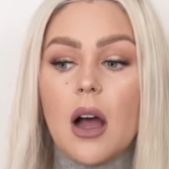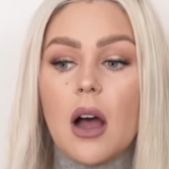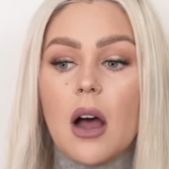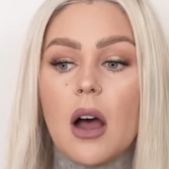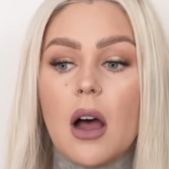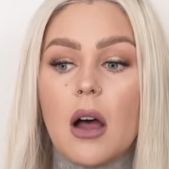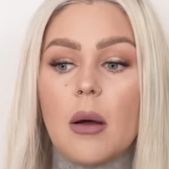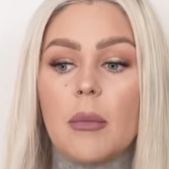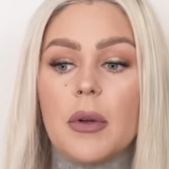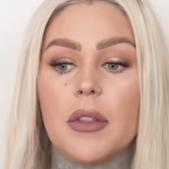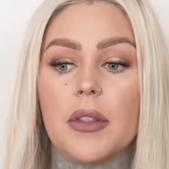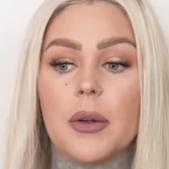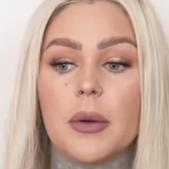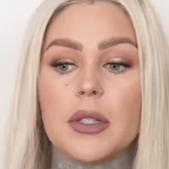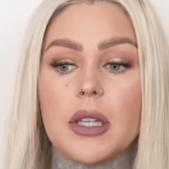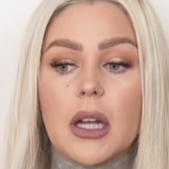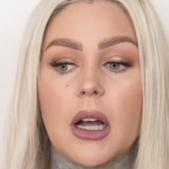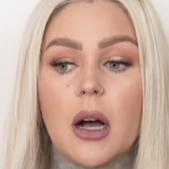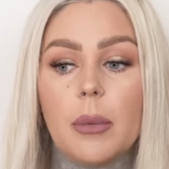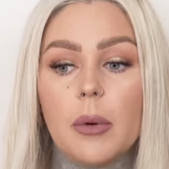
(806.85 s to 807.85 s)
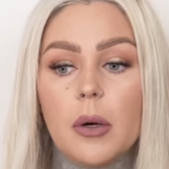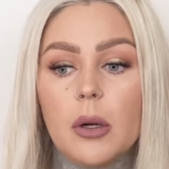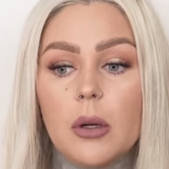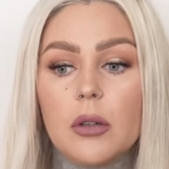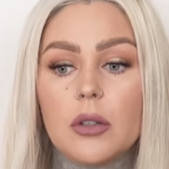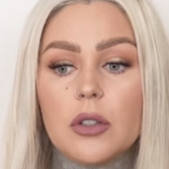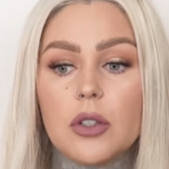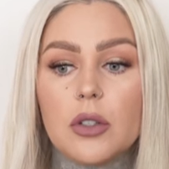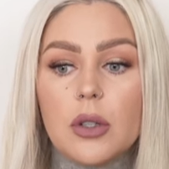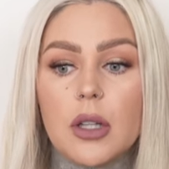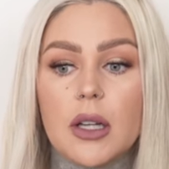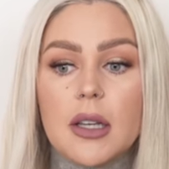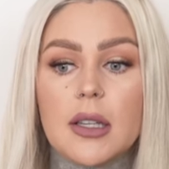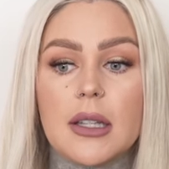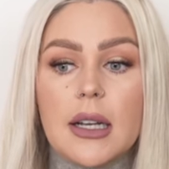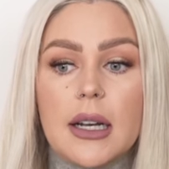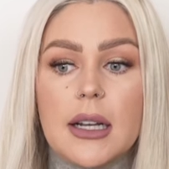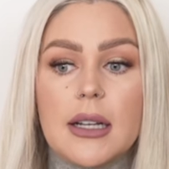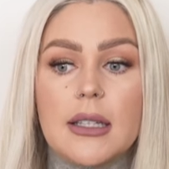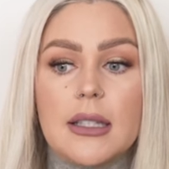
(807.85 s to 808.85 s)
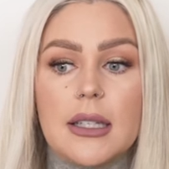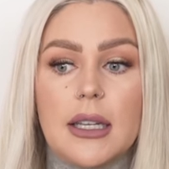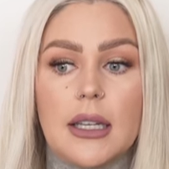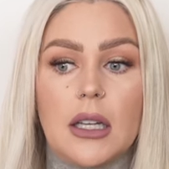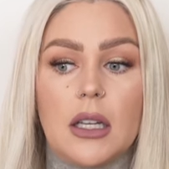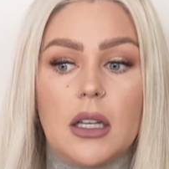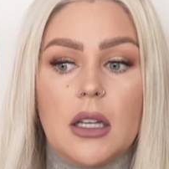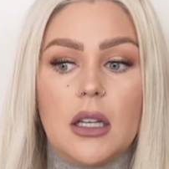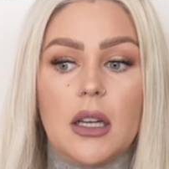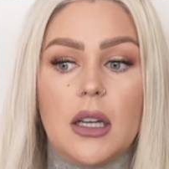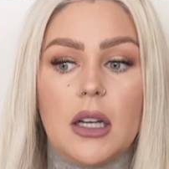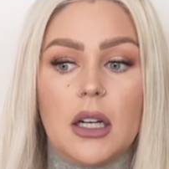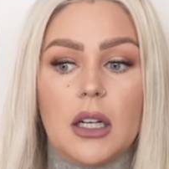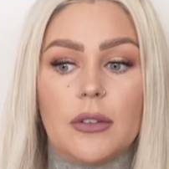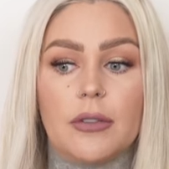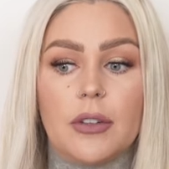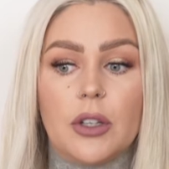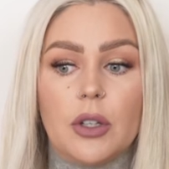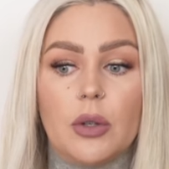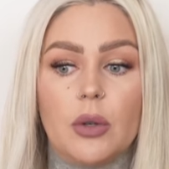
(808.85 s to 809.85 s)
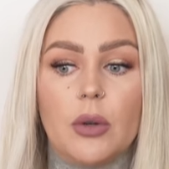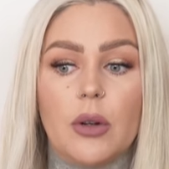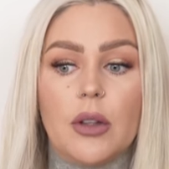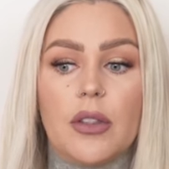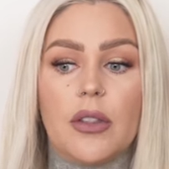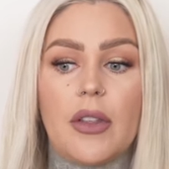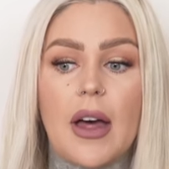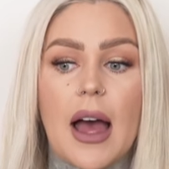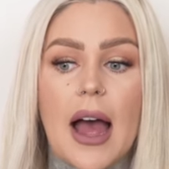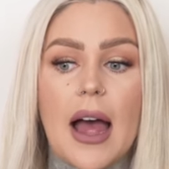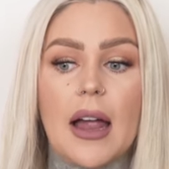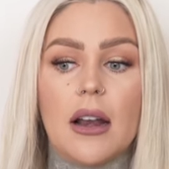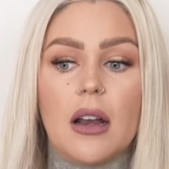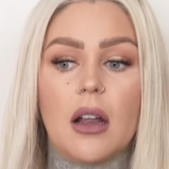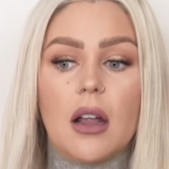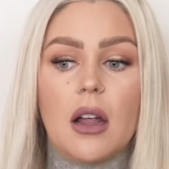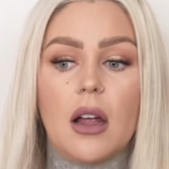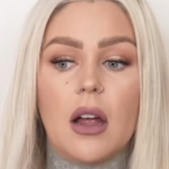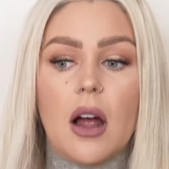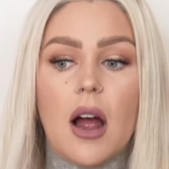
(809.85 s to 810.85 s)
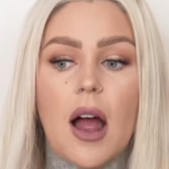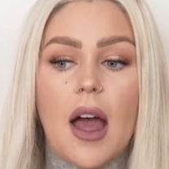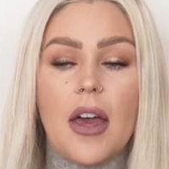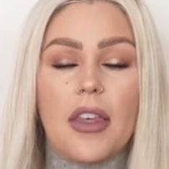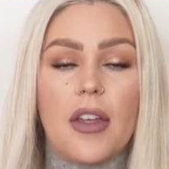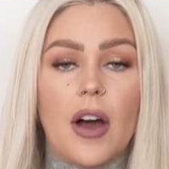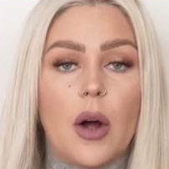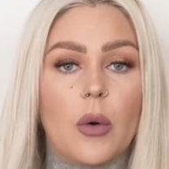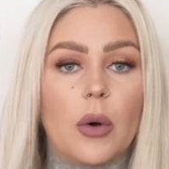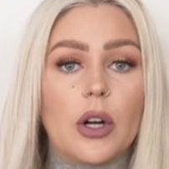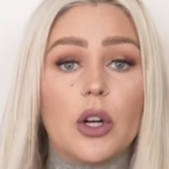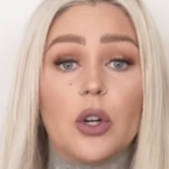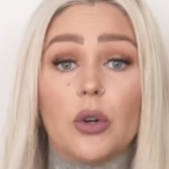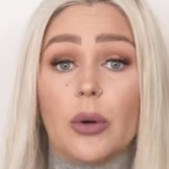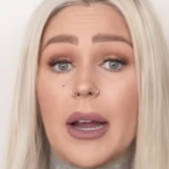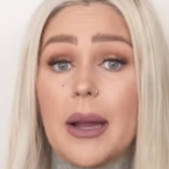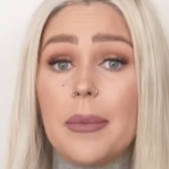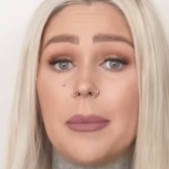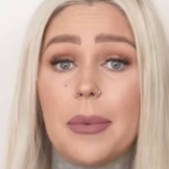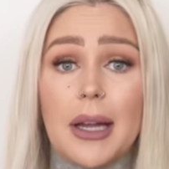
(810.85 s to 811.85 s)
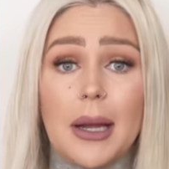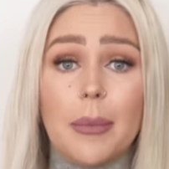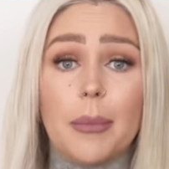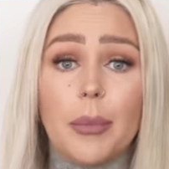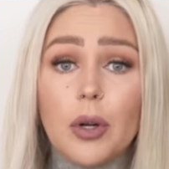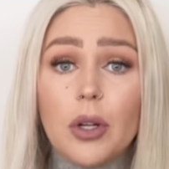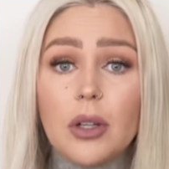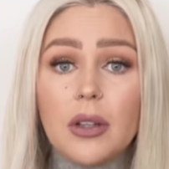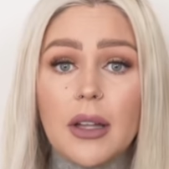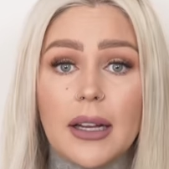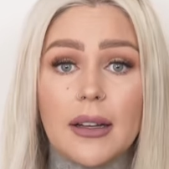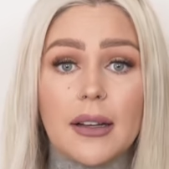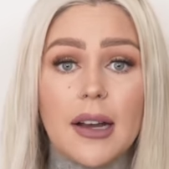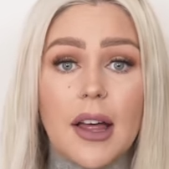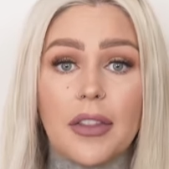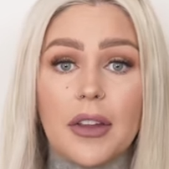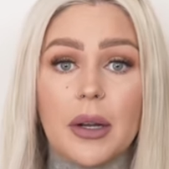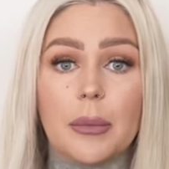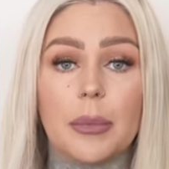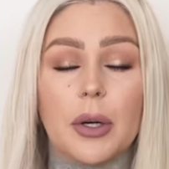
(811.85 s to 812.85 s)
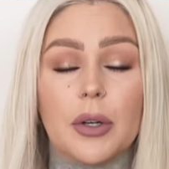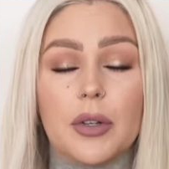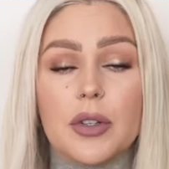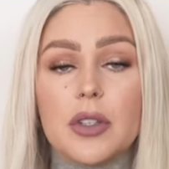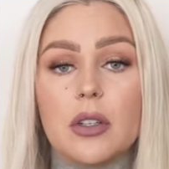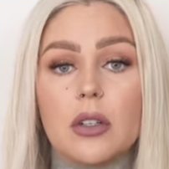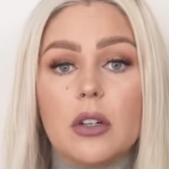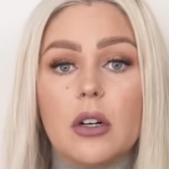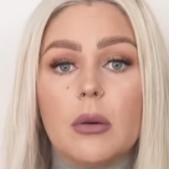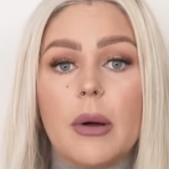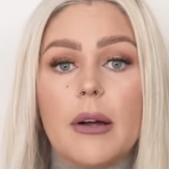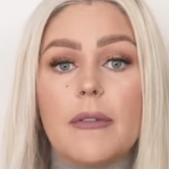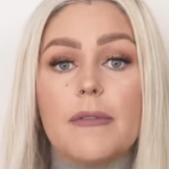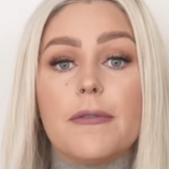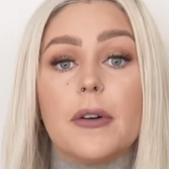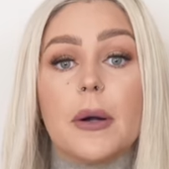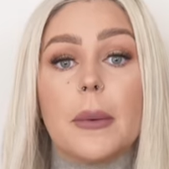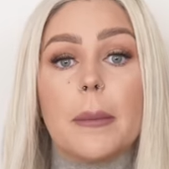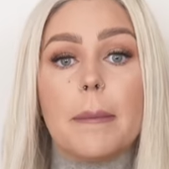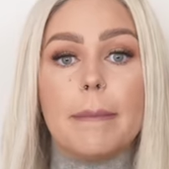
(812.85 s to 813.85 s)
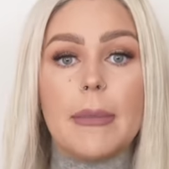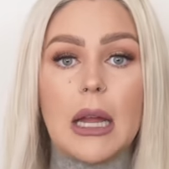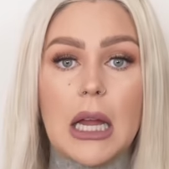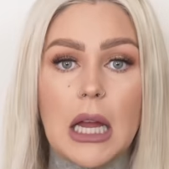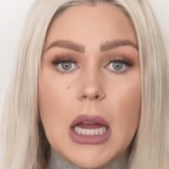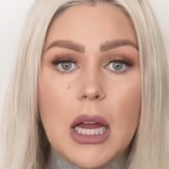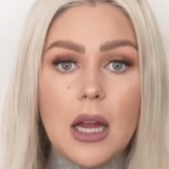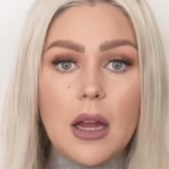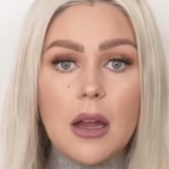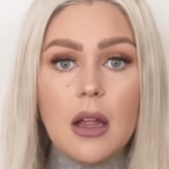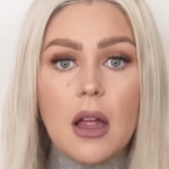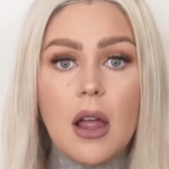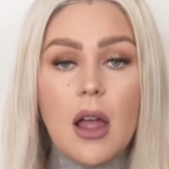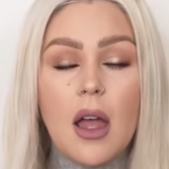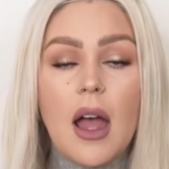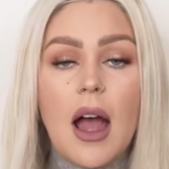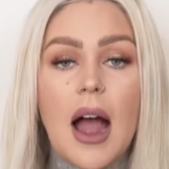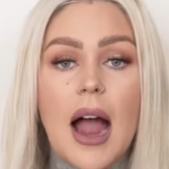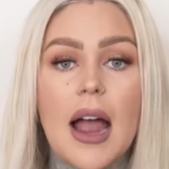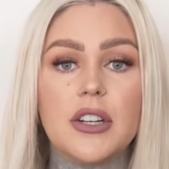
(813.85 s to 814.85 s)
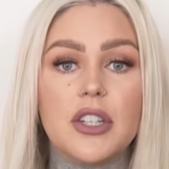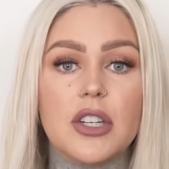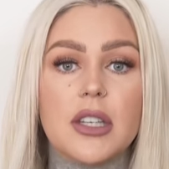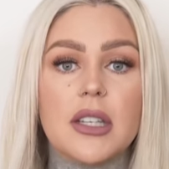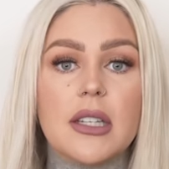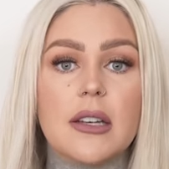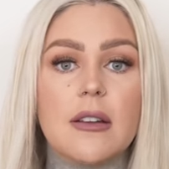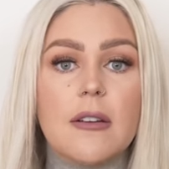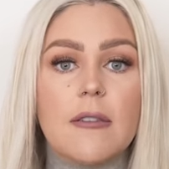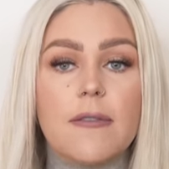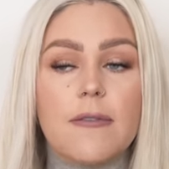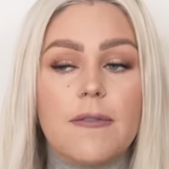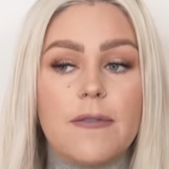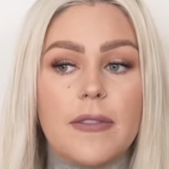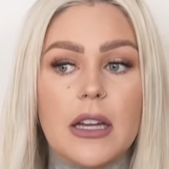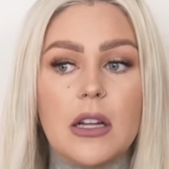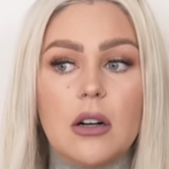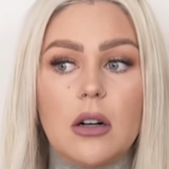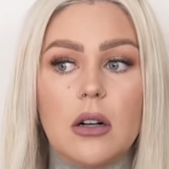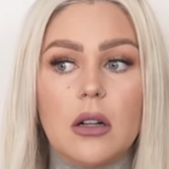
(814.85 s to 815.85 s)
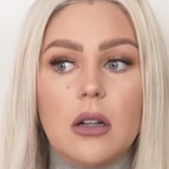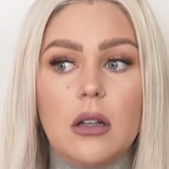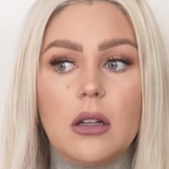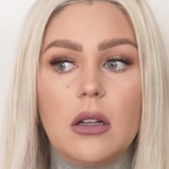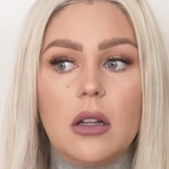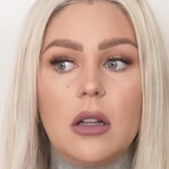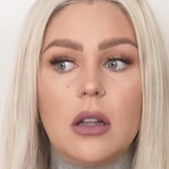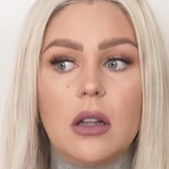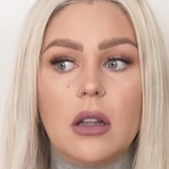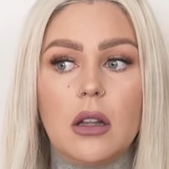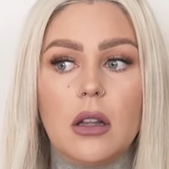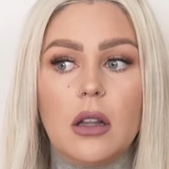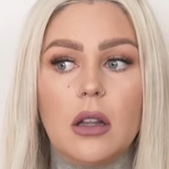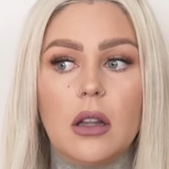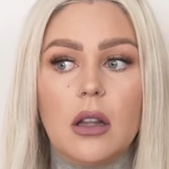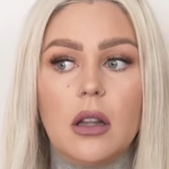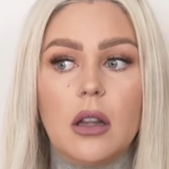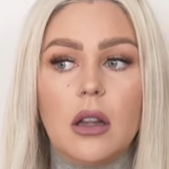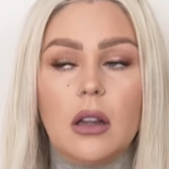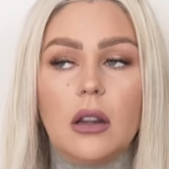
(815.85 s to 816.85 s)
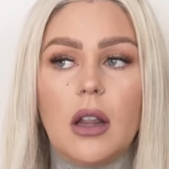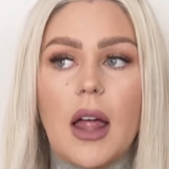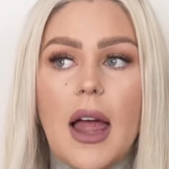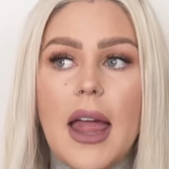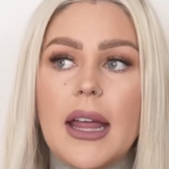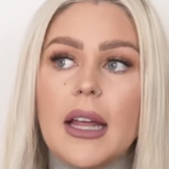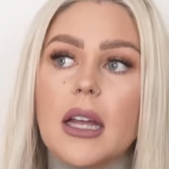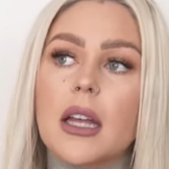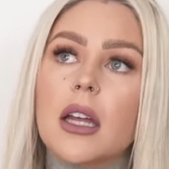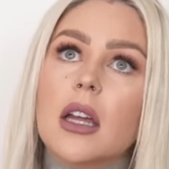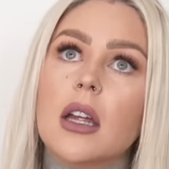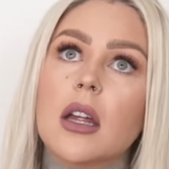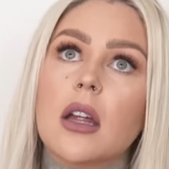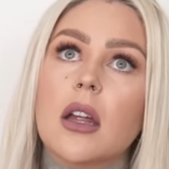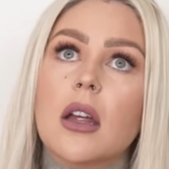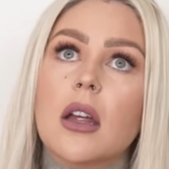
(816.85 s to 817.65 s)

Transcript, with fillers: Um, there was a couple doulas that I did interview that I thought were great people, like nothing personal, but for me, I just didn't feel like